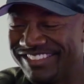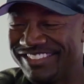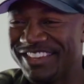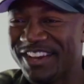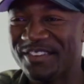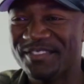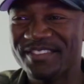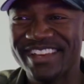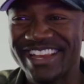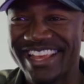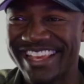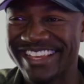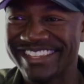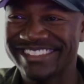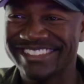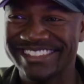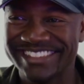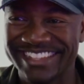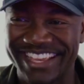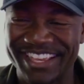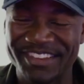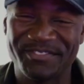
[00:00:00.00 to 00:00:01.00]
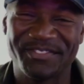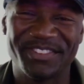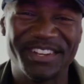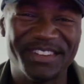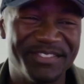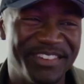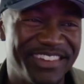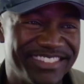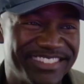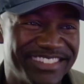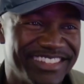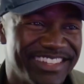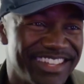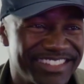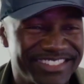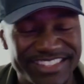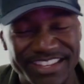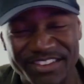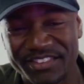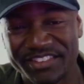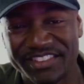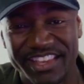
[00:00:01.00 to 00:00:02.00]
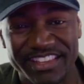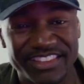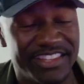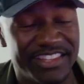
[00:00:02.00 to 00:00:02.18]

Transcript: the Terminex. Like, pretty much the next day, yeah. we was